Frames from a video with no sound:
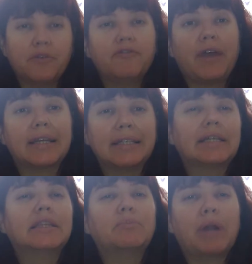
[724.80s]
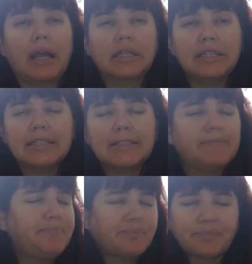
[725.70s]
perfecting the practice.
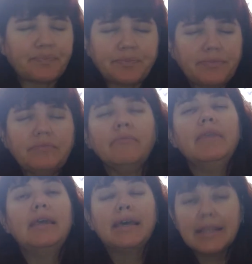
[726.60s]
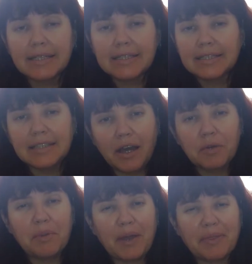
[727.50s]
This is
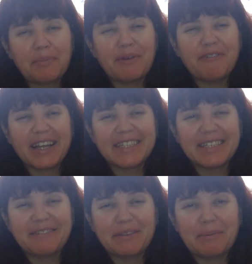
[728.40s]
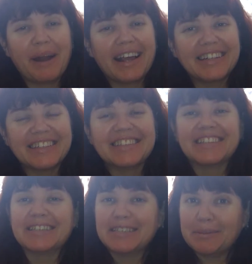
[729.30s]
not about the perfection of the practice.
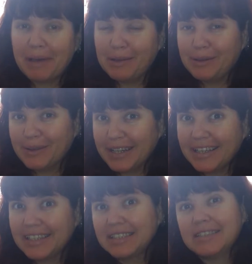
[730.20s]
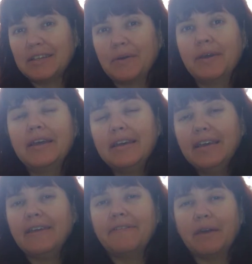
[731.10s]
This is about learning it. So
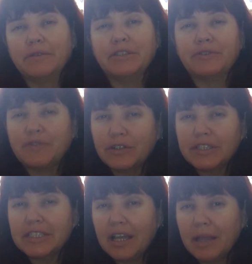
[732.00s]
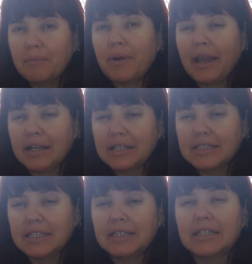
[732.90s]
if that was your first time
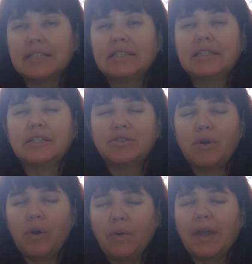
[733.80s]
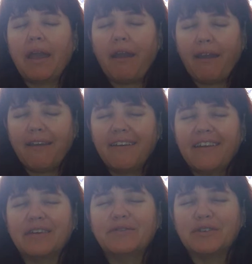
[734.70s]
practicing this, it's okay
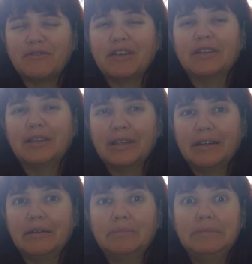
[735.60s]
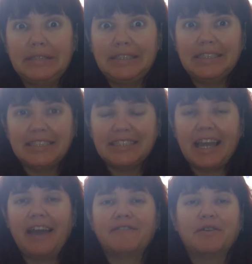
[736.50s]
if you feel a little
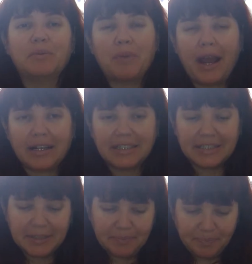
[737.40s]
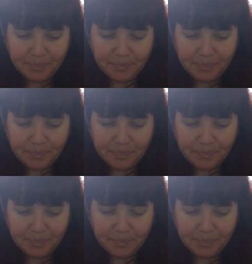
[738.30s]
after the practice.